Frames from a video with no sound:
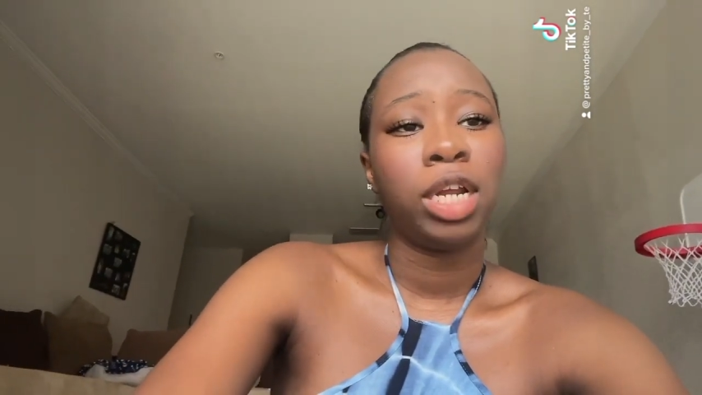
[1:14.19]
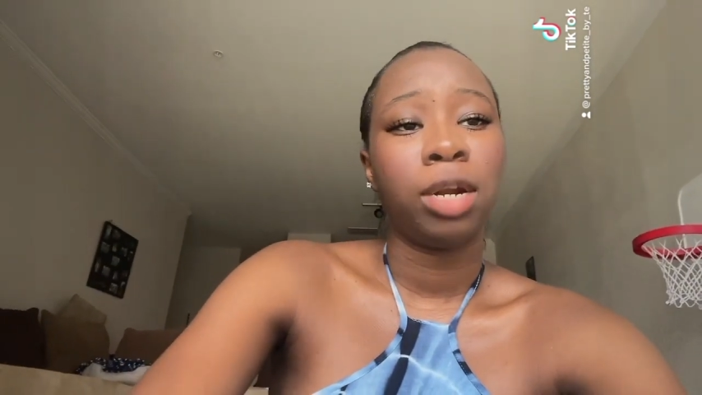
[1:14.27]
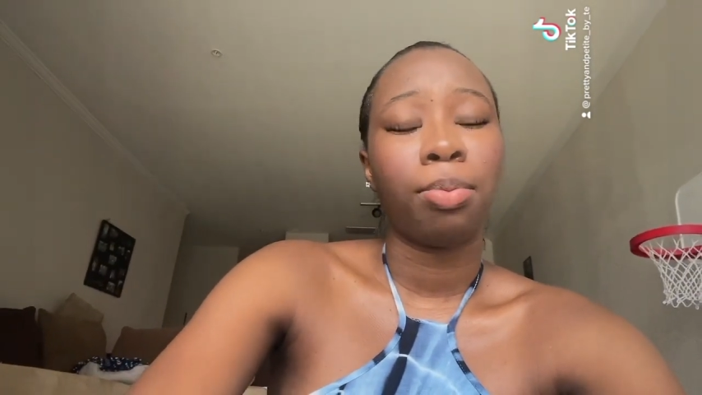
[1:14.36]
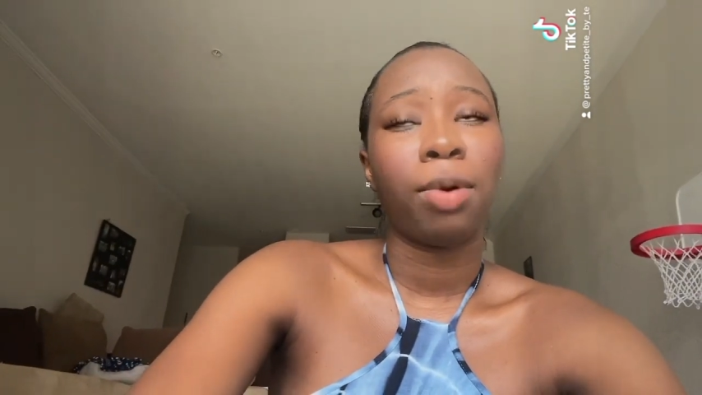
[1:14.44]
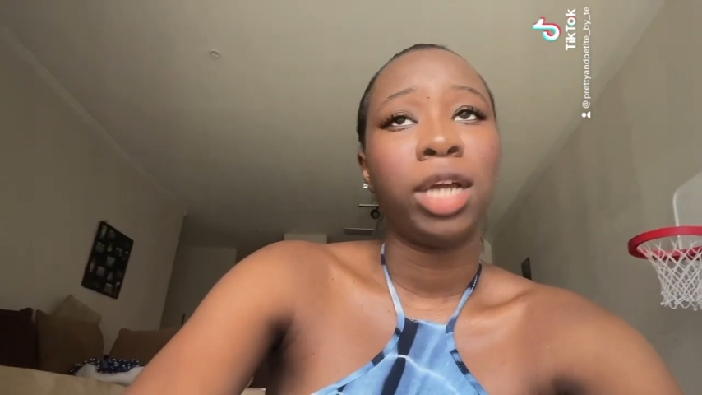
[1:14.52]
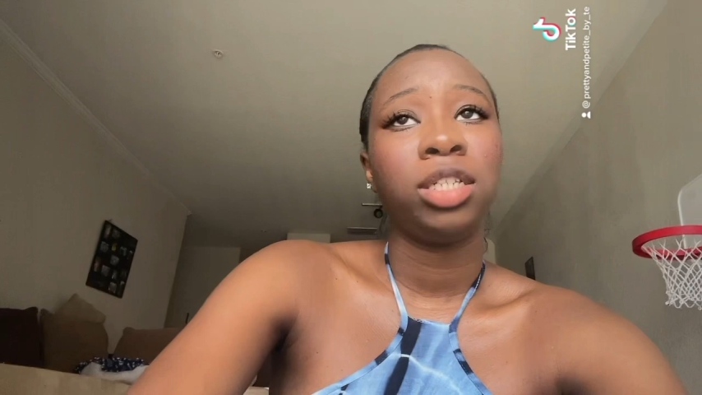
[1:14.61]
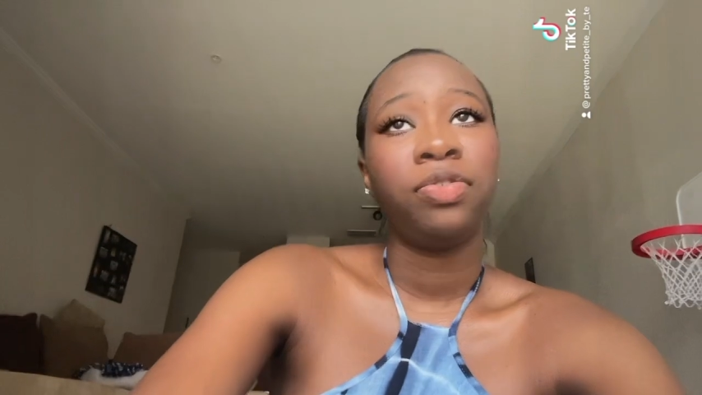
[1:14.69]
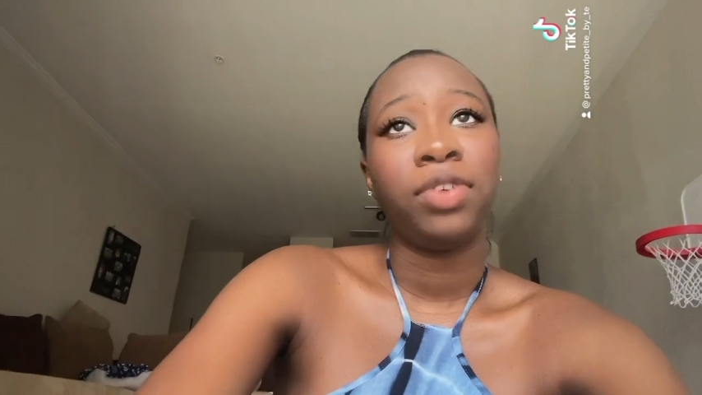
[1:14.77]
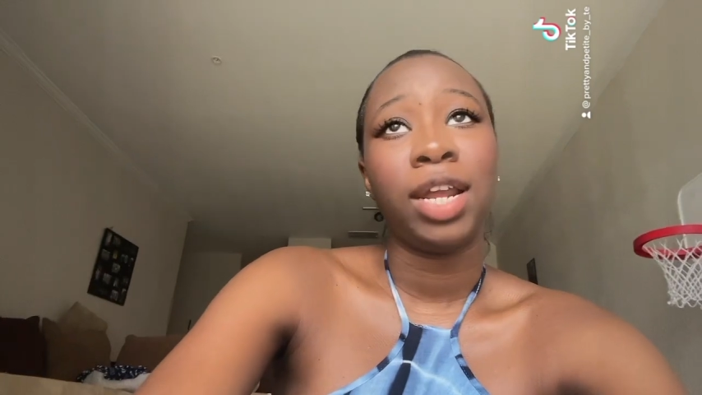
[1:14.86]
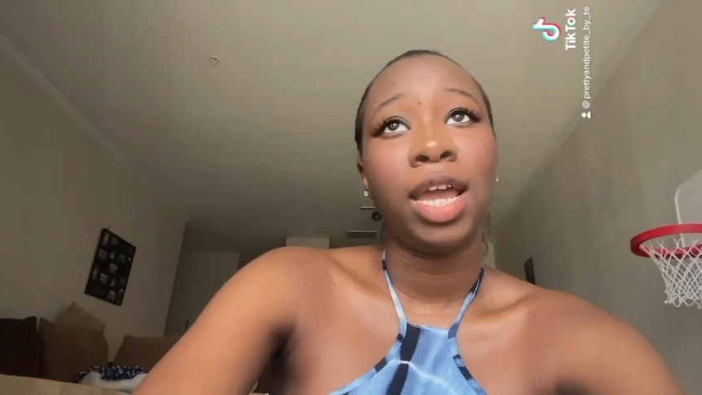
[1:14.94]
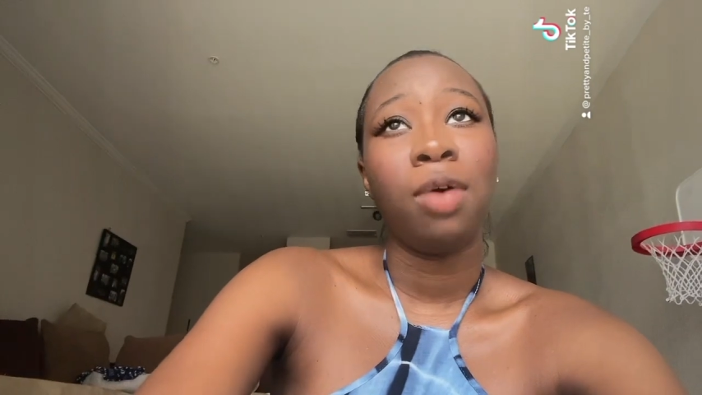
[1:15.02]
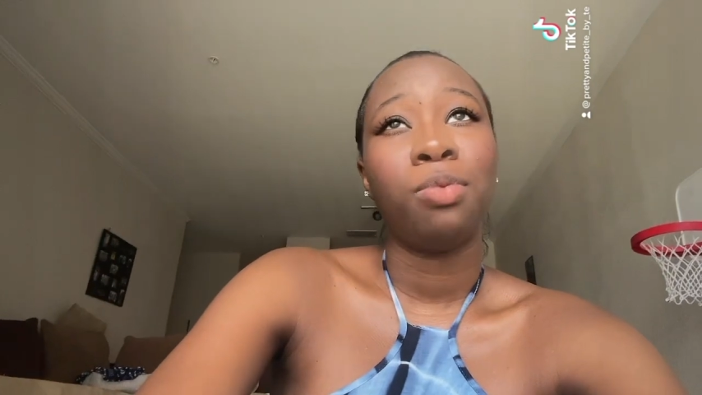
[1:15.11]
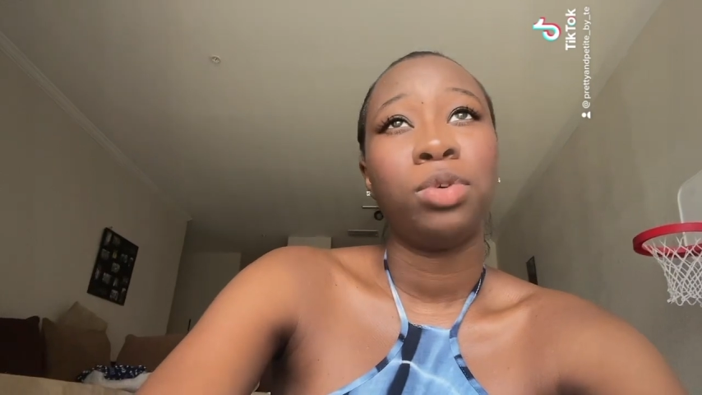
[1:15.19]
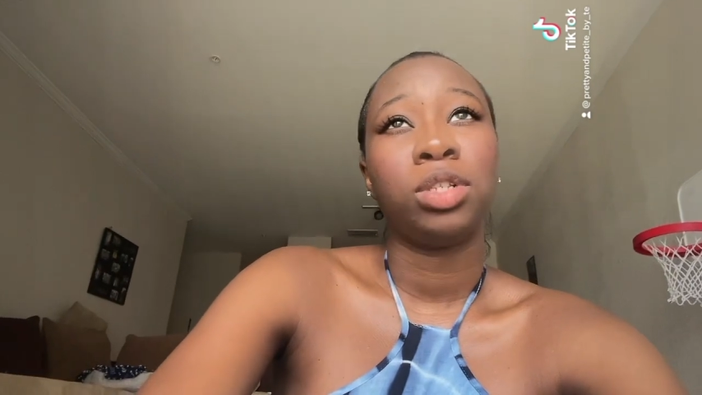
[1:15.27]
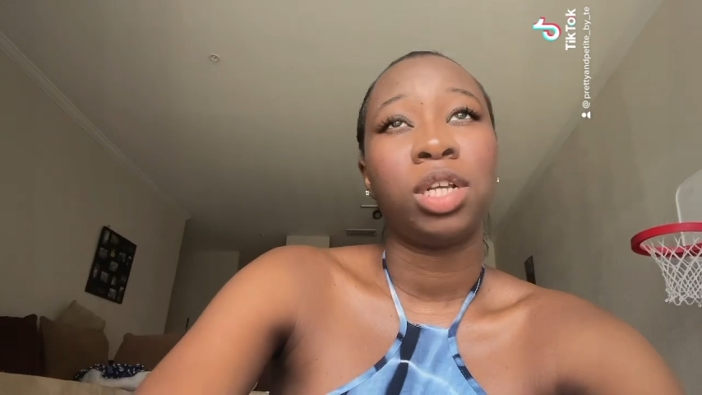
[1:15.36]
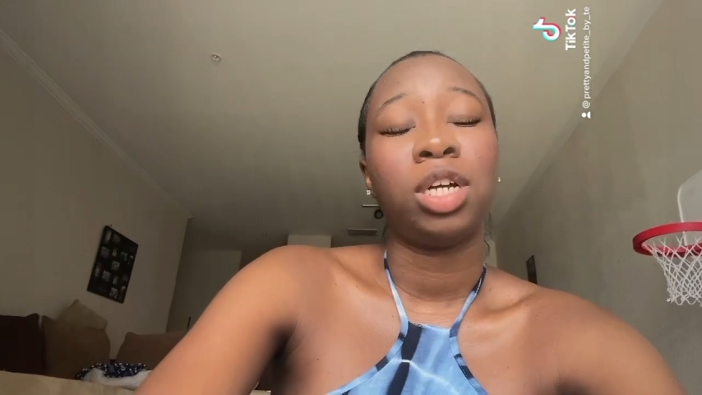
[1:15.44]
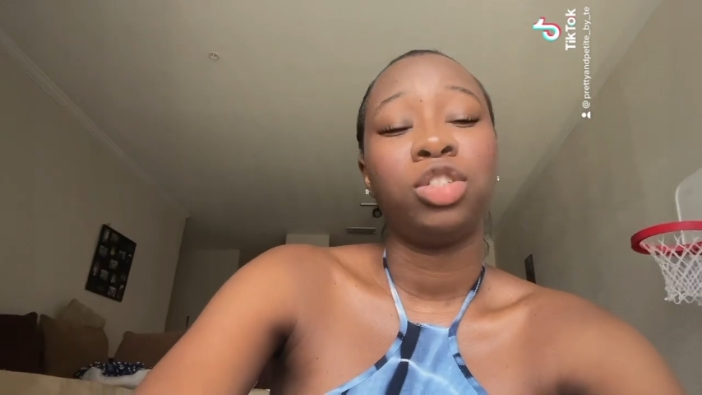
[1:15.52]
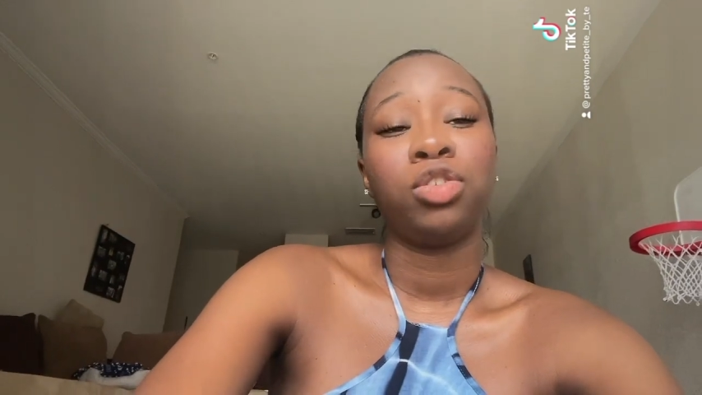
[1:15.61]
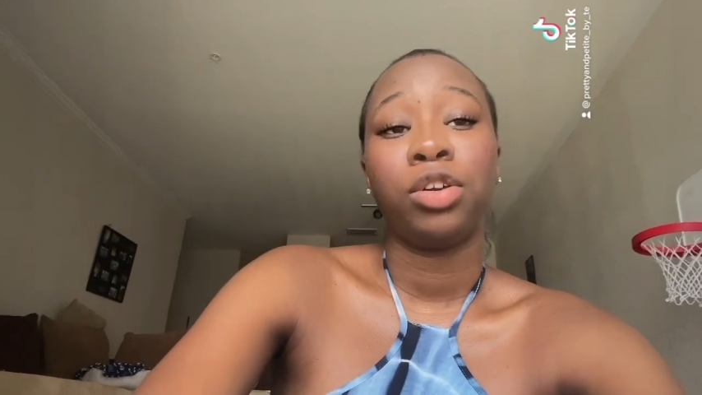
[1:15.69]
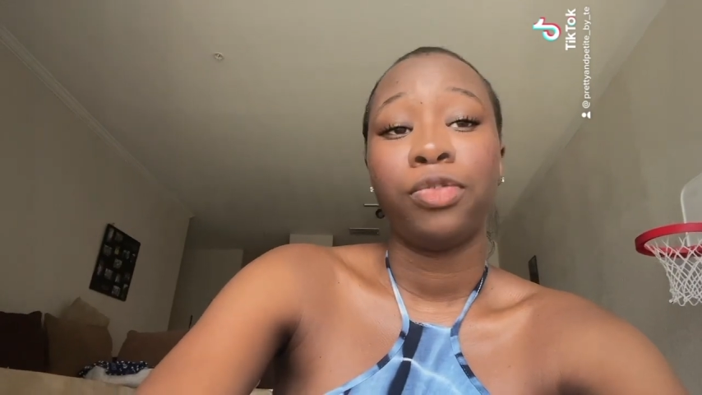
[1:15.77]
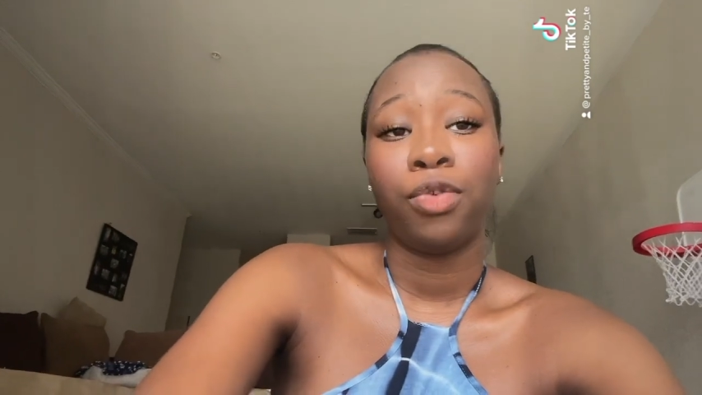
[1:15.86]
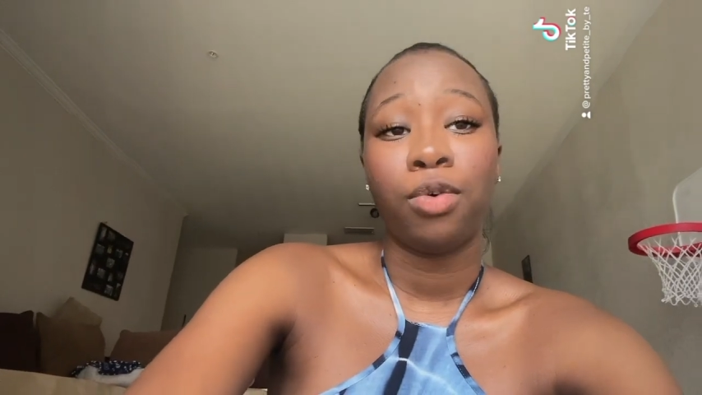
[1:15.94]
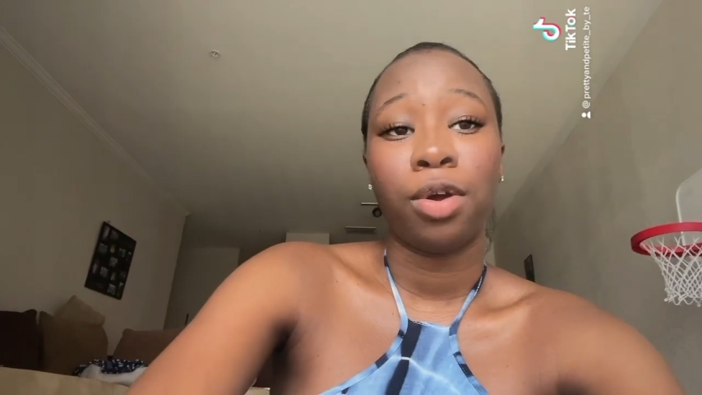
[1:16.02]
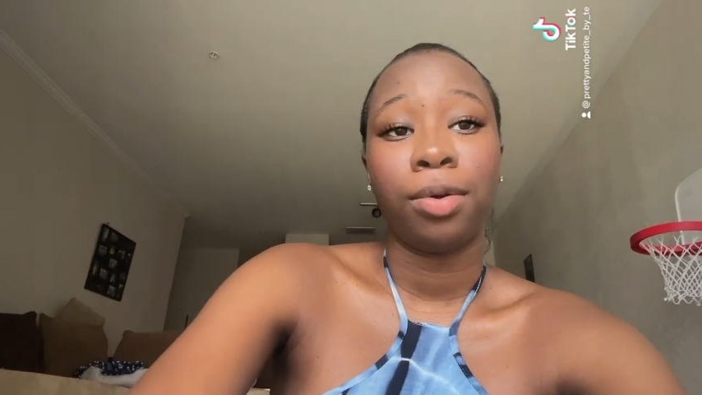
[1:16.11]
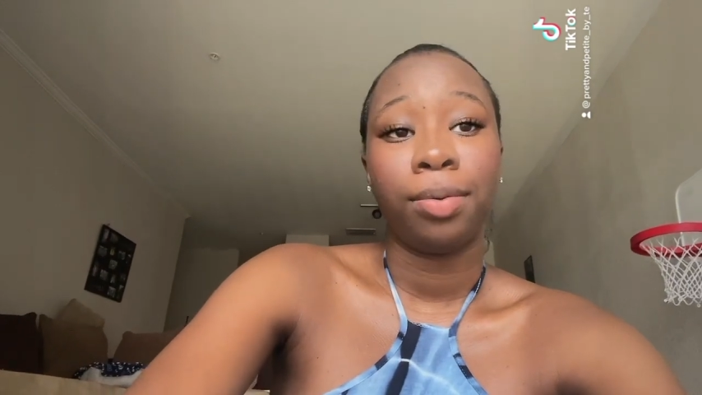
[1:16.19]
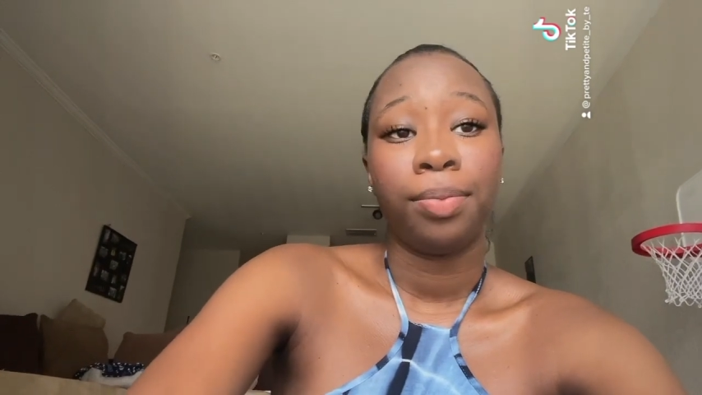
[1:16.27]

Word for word: and the price for that was 104.